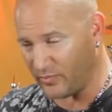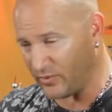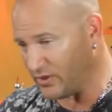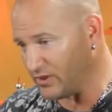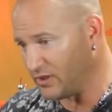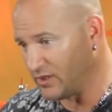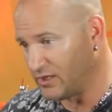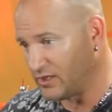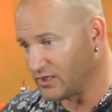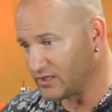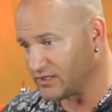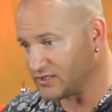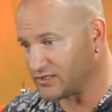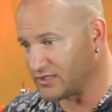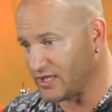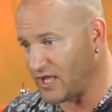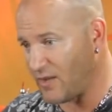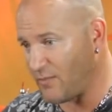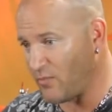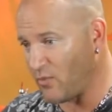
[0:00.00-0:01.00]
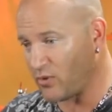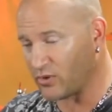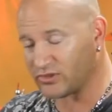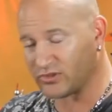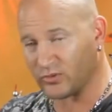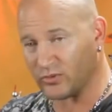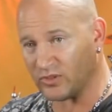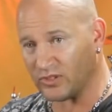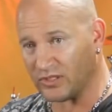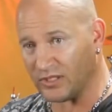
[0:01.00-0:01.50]
But there's a lot more
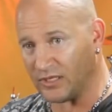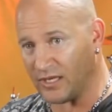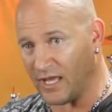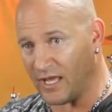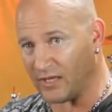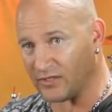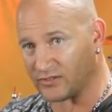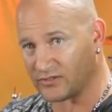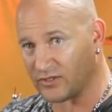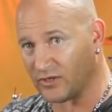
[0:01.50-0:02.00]
to it than that.